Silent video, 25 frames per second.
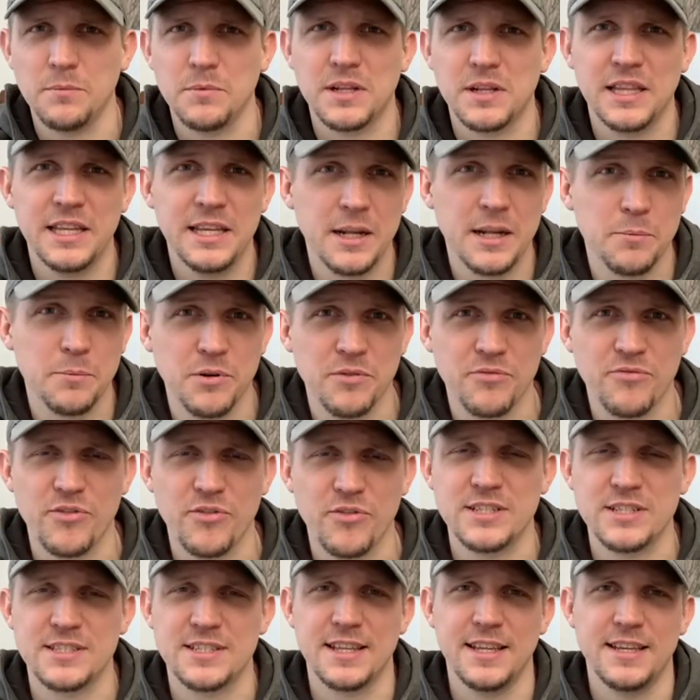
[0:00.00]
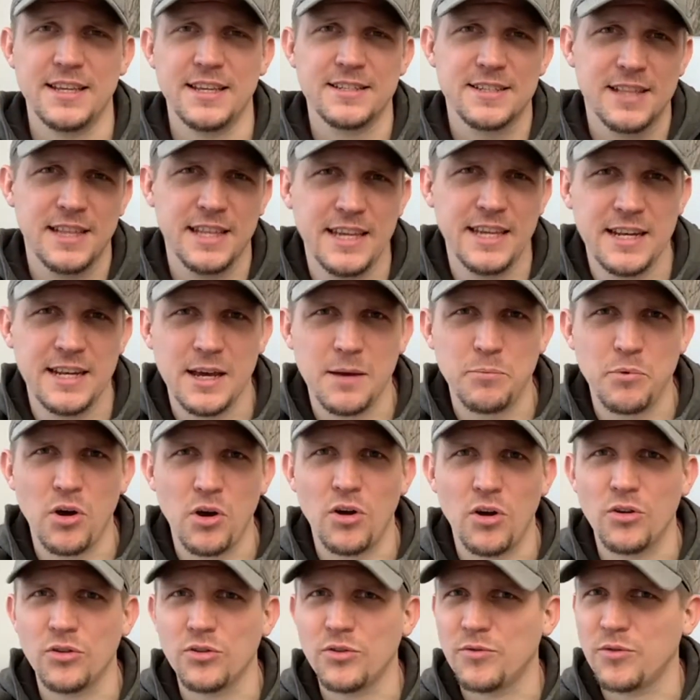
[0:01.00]
Clean up your friends list. Clean up
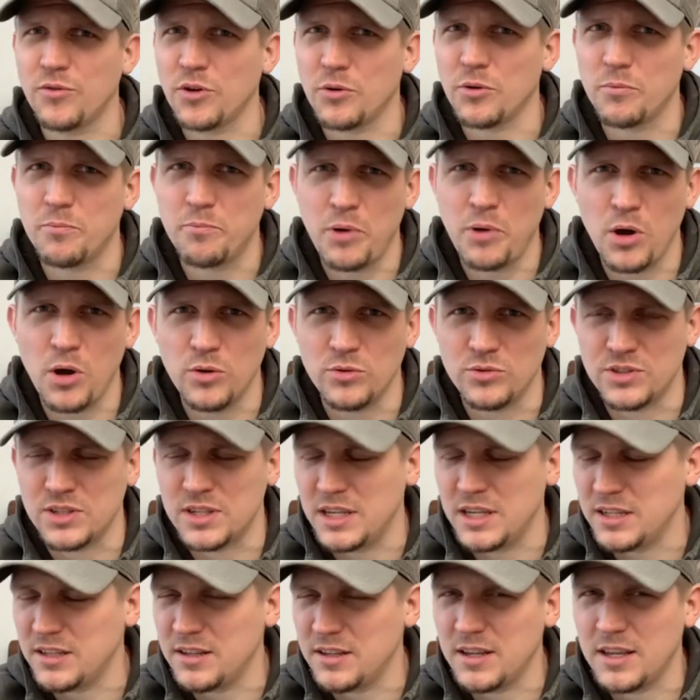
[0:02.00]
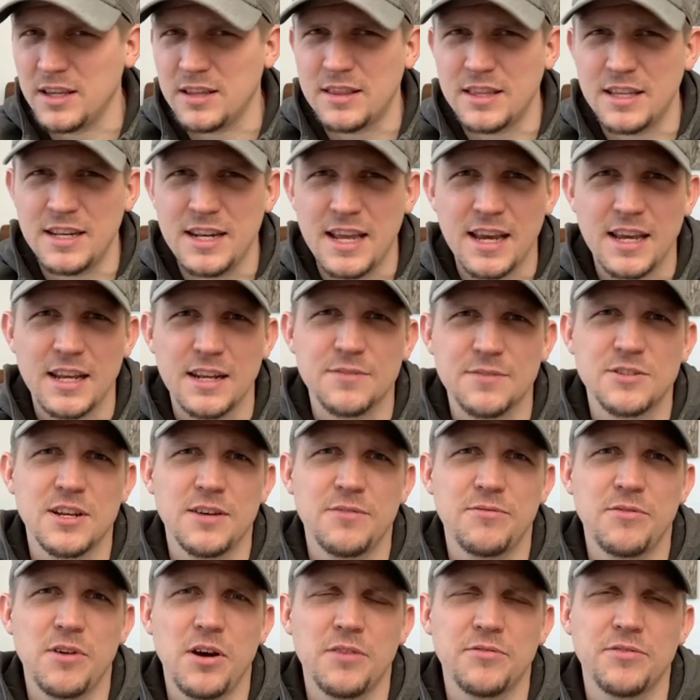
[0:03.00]
all of your posts. Get the negative
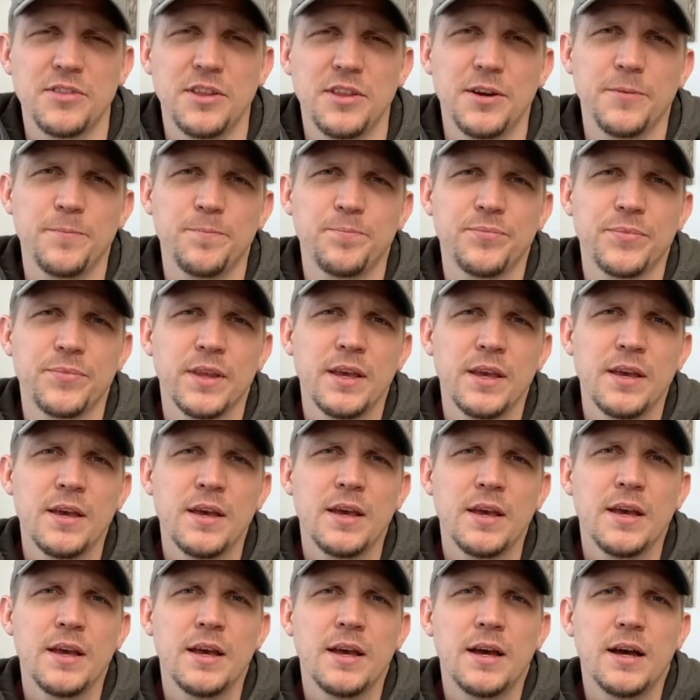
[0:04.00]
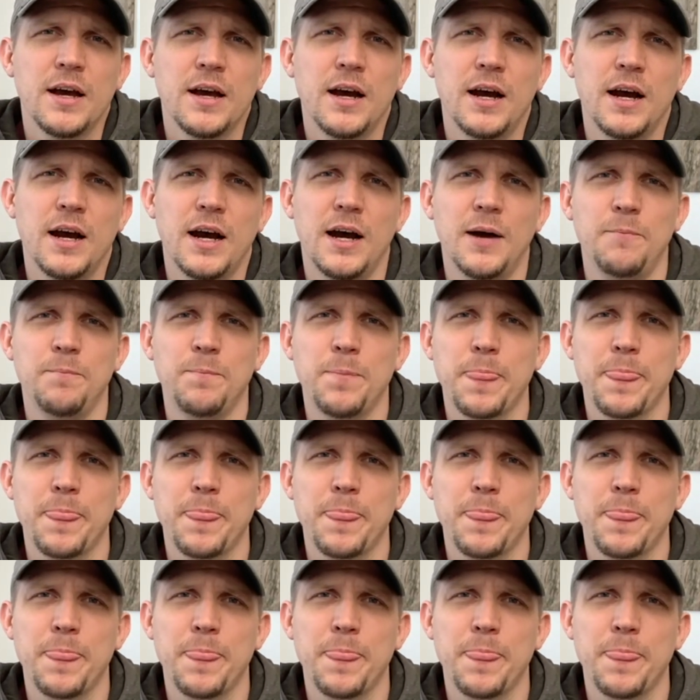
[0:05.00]
stuff off there.